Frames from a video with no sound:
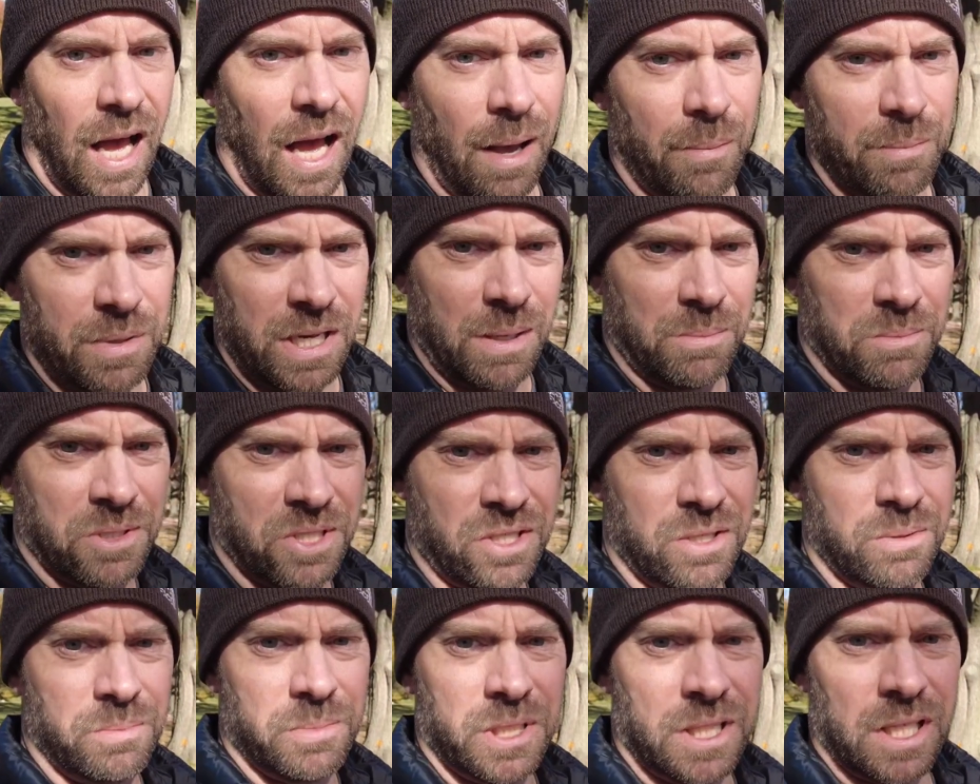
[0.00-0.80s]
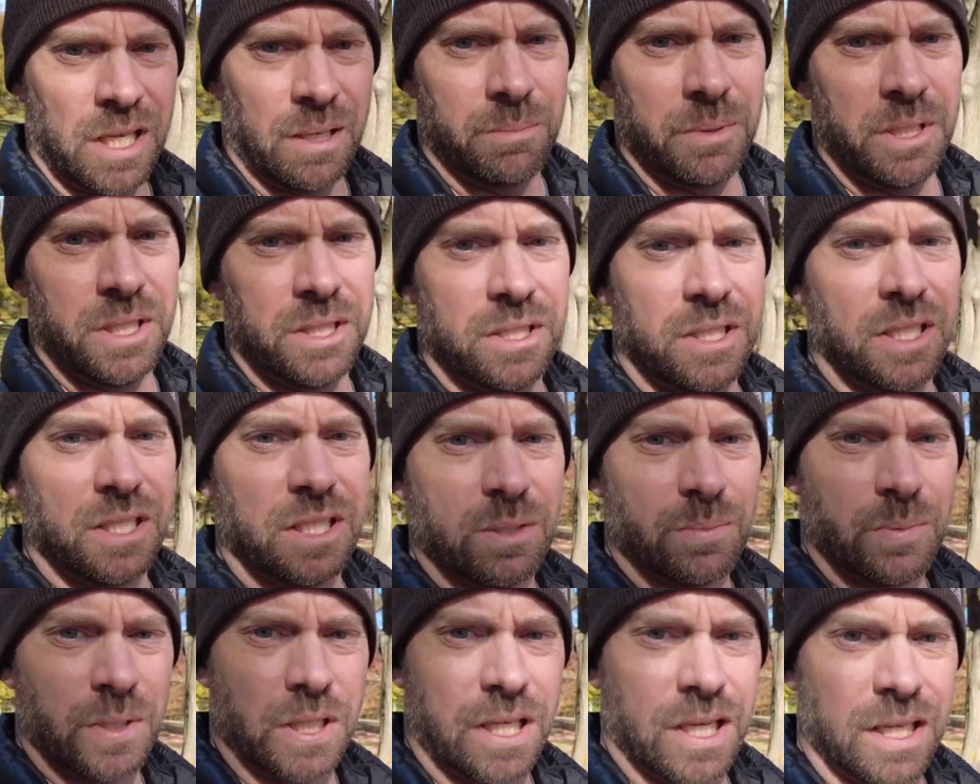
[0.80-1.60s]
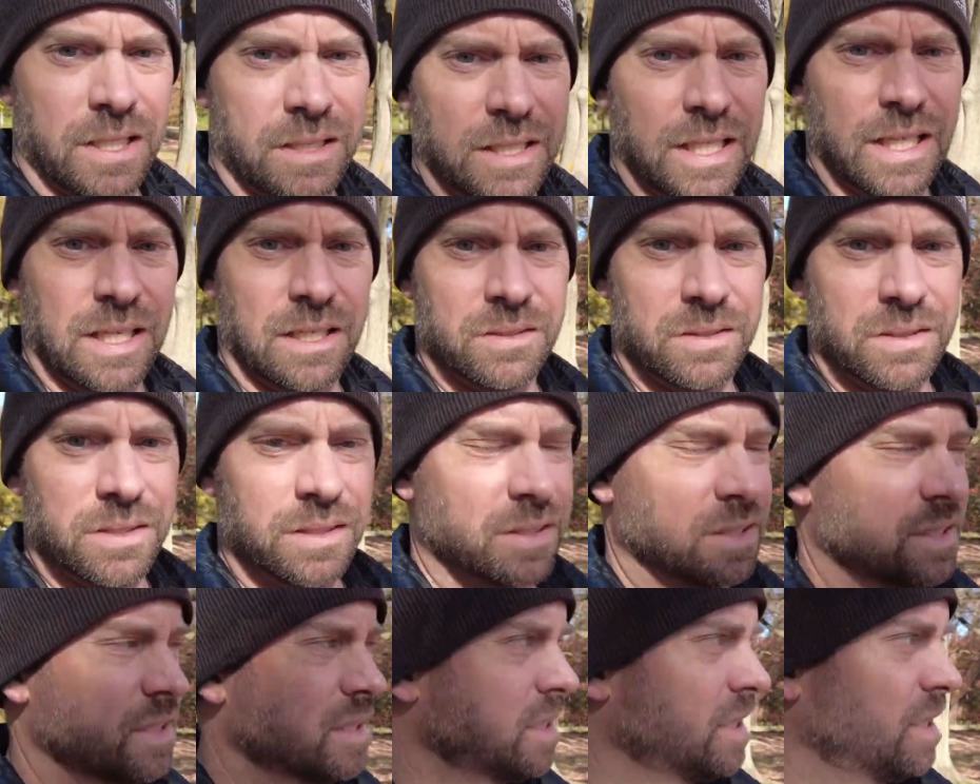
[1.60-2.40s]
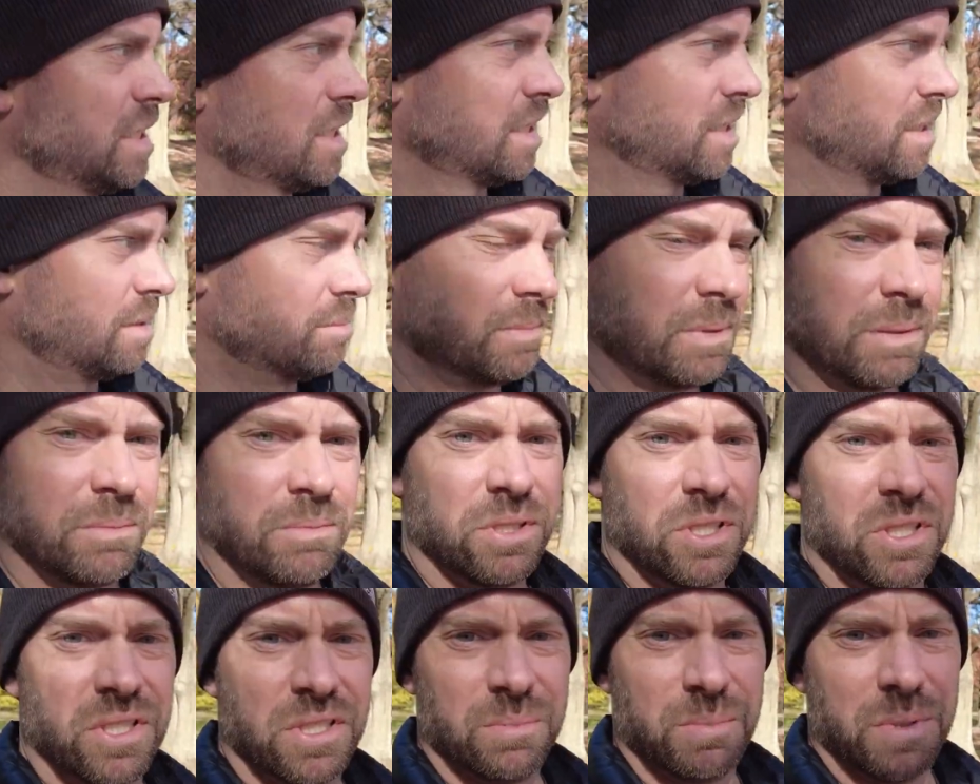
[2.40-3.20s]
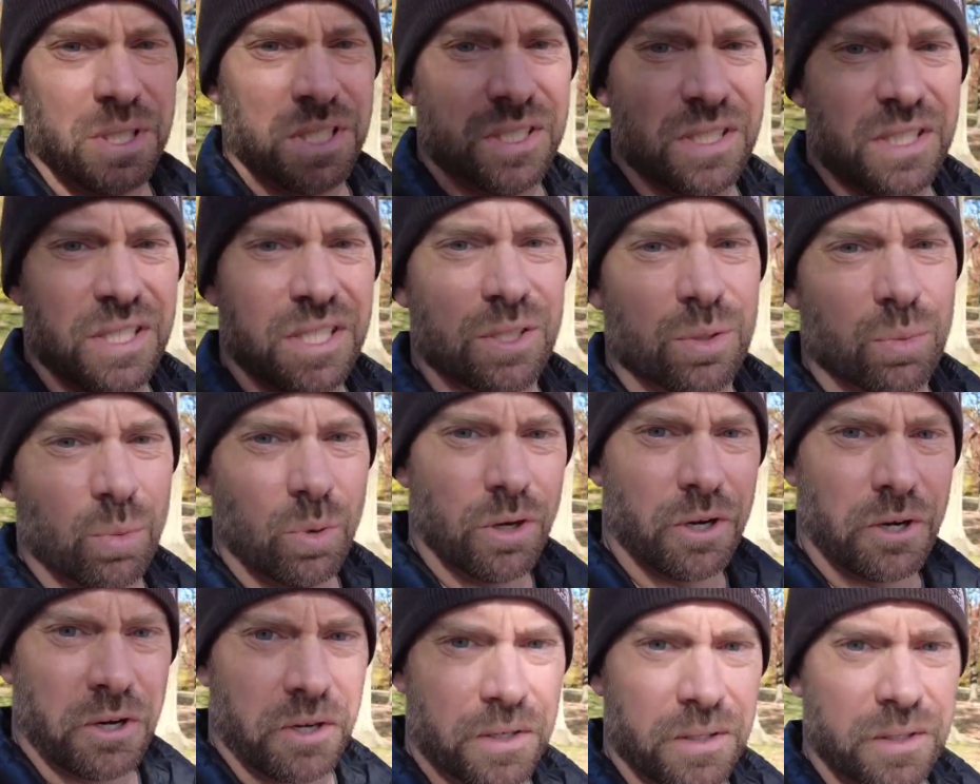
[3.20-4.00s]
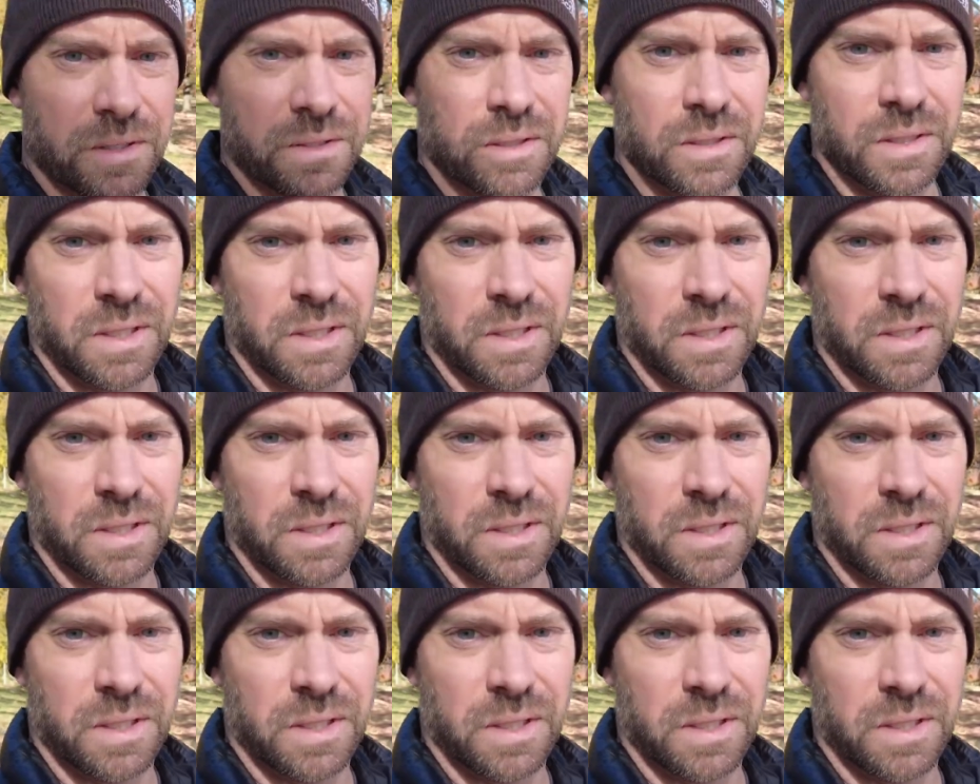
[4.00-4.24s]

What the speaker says: I mean, I'm assuming that means it needs to be cut down. Maybe it just means it needs water.